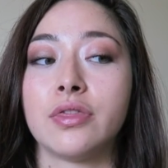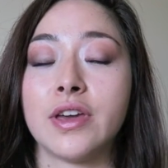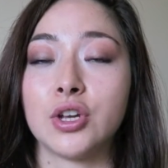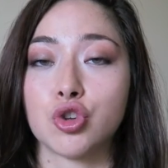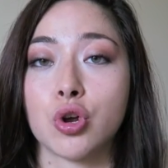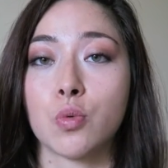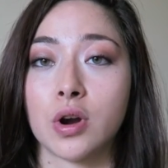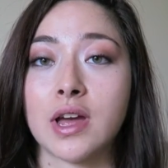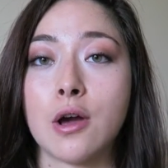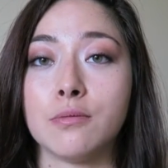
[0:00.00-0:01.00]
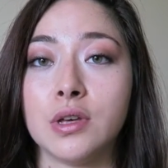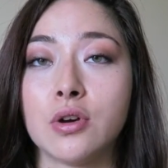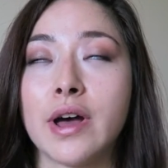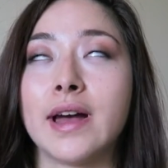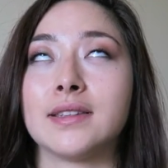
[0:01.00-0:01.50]
the intra-workout
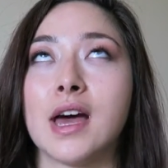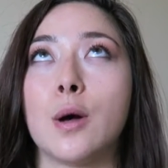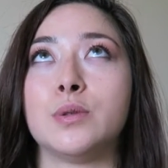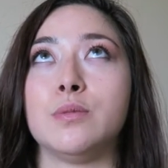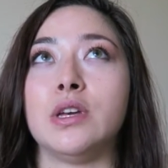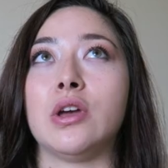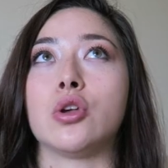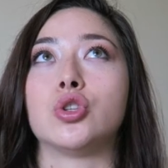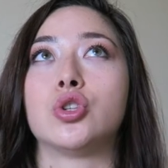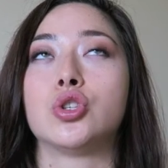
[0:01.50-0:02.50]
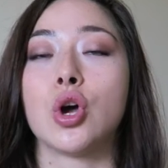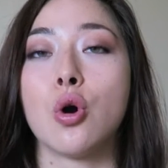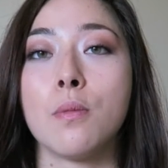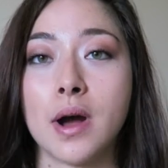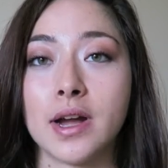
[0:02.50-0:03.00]
meal has helped me
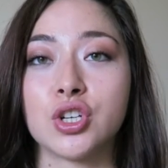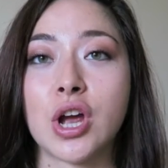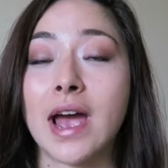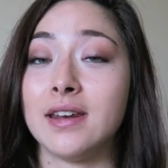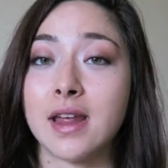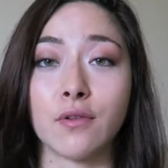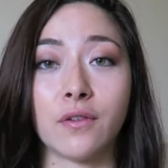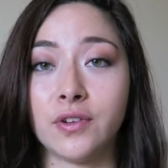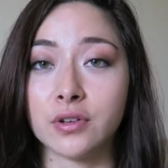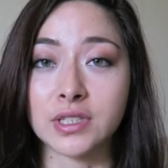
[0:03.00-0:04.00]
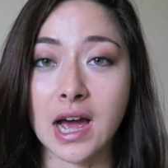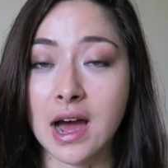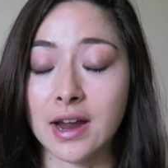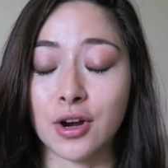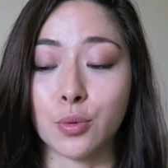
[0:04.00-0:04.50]
so much. I never feel
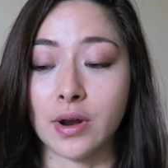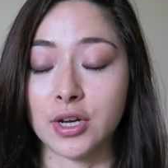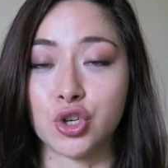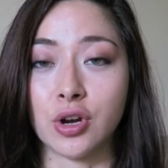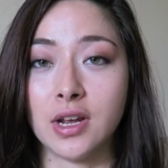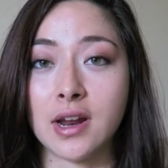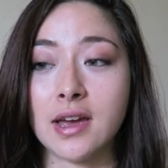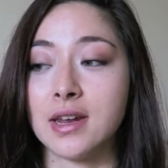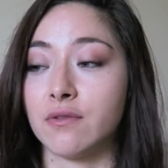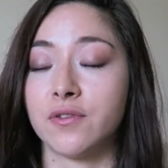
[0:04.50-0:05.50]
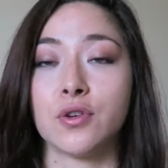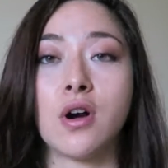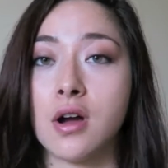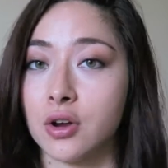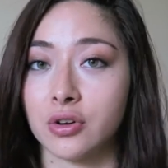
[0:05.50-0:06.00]
tired when I train, I never feel
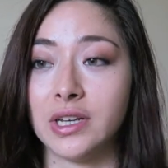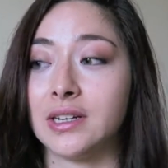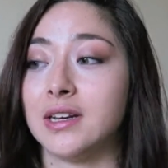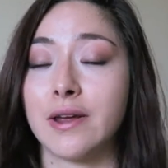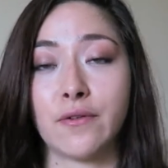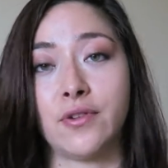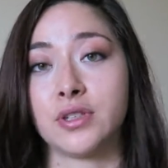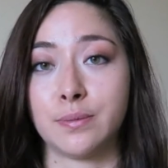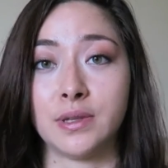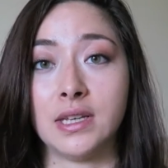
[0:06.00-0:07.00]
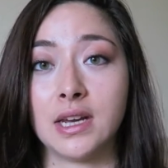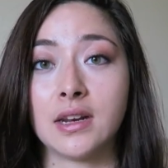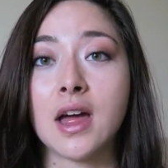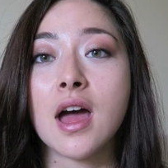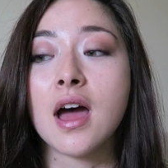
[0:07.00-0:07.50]
hungry, and I never feel
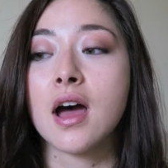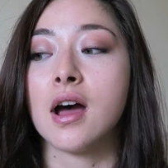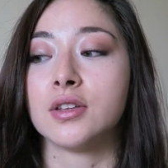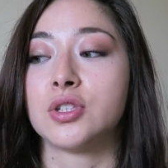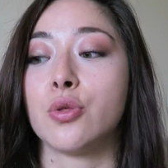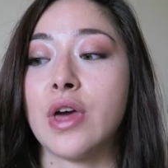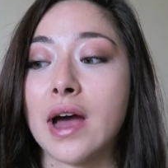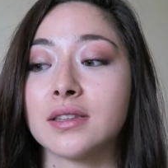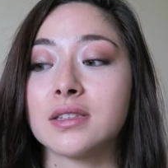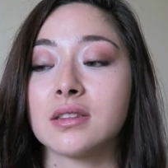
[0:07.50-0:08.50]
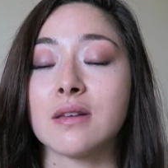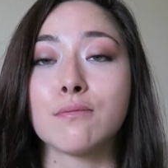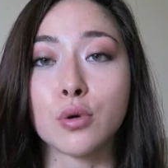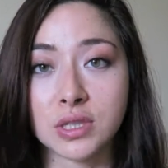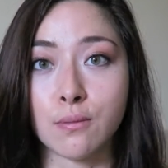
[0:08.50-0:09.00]
depleted. So that's the
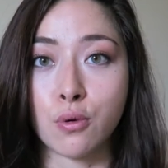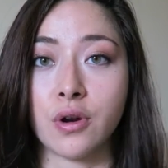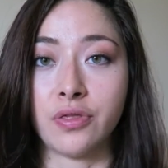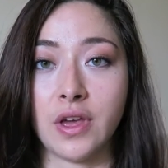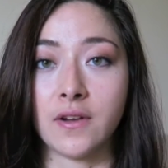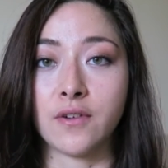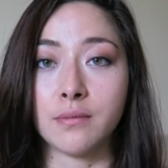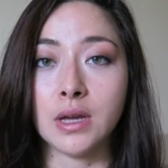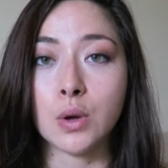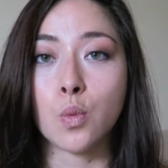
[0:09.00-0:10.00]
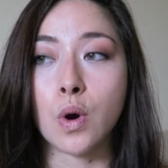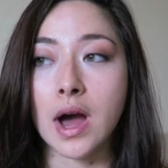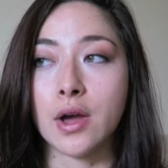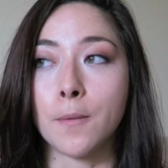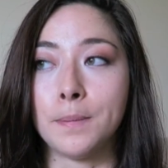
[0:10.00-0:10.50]
most important thing for me
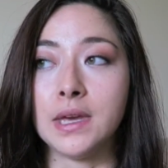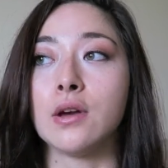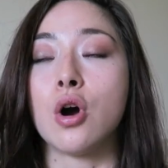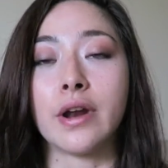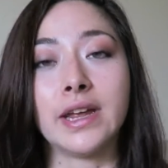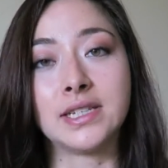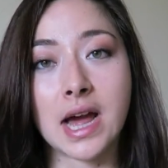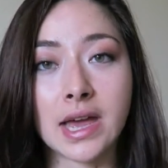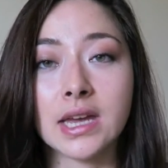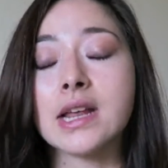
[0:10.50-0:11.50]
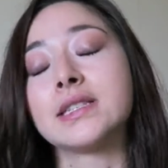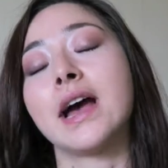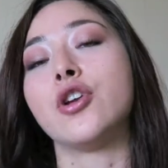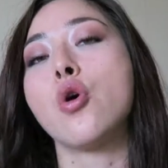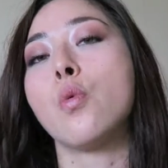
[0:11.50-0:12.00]
while being on a diet, is
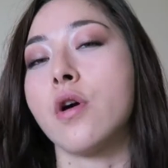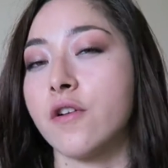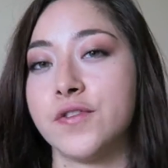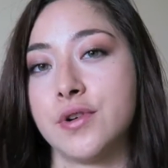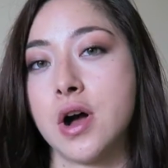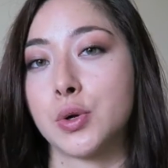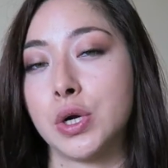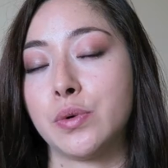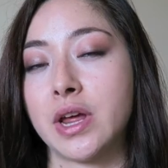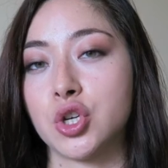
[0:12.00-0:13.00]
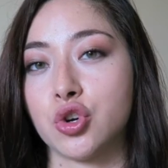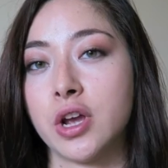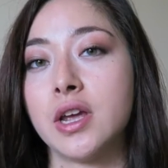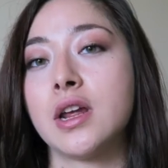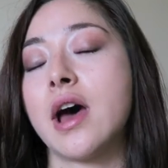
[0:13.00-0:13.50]
I don't want to feel hungry when I
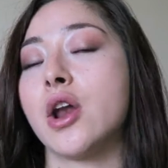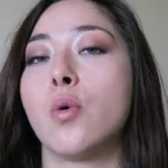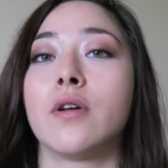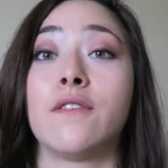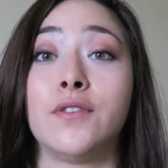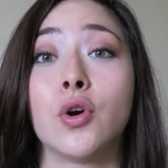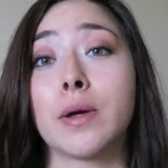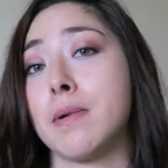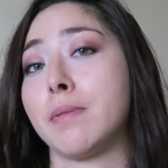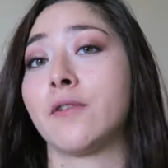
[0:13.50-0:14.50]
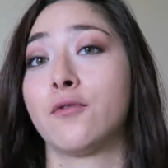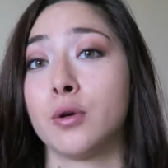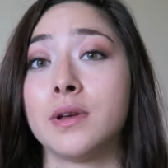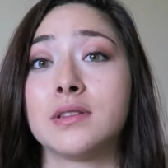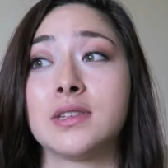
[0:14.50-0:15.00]
train, and I don't want to feel like my
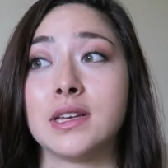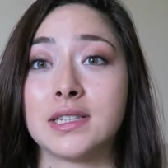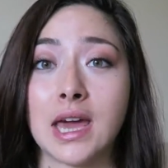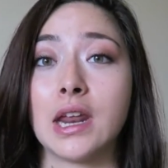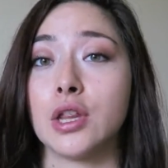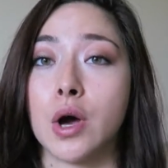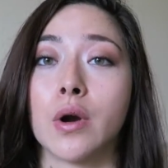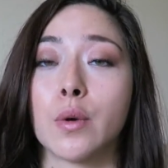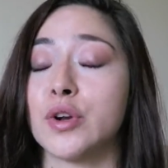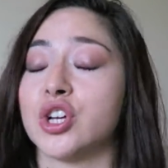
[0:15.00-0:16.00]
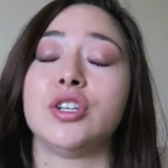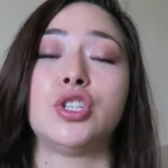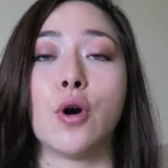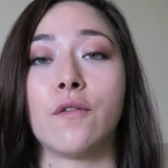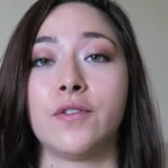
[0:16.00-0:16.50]
performance is getting lower, which I
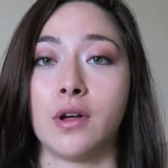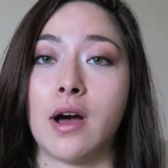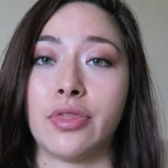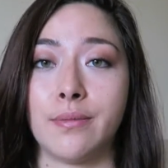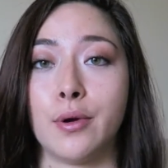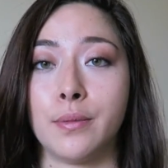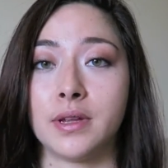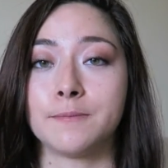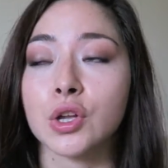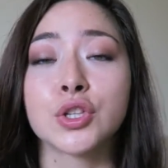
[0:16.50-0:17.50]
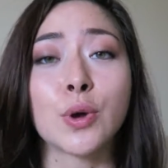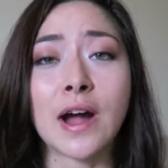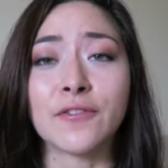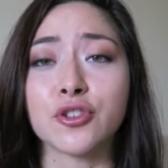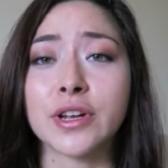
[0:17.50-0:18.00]
don't feel at the moment. So
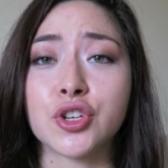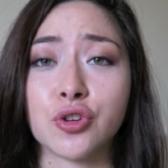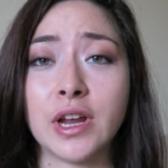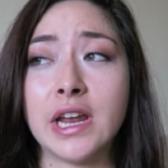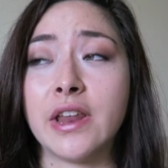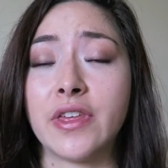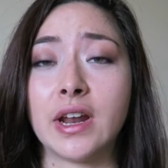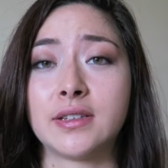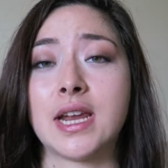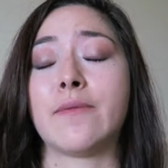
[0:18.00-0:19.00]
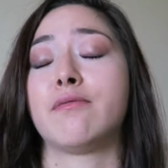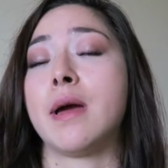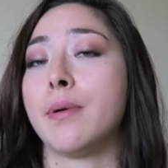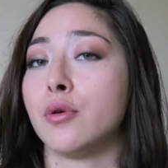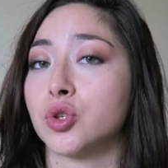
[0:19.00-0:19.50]
after I train, then it's time for my
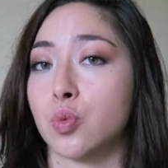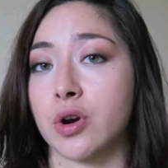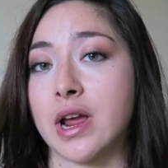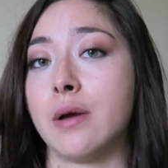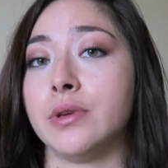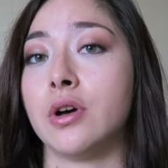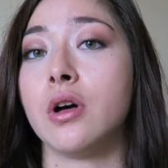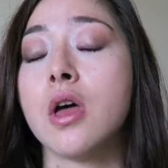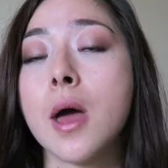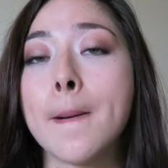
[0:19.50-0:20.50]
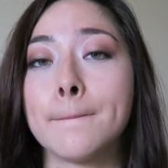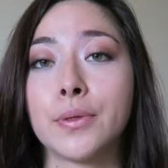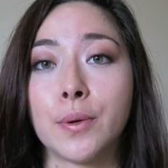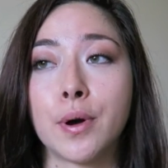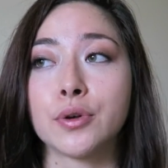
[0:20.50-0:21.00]
post-workout meal.
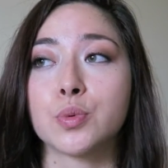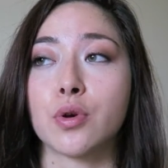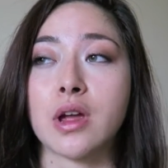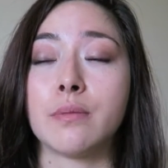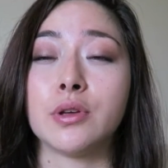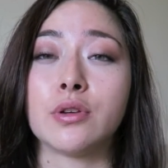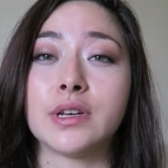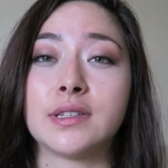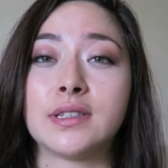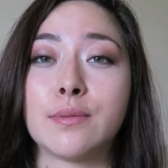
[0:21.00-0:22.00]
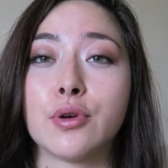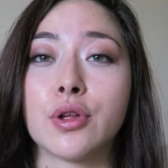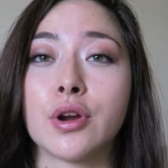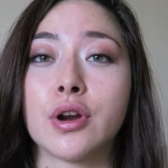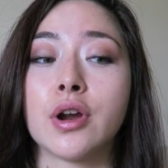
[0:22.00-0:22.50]
The post-workout meal is
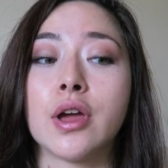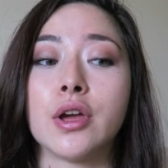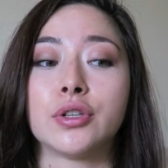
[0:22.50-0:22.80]
similar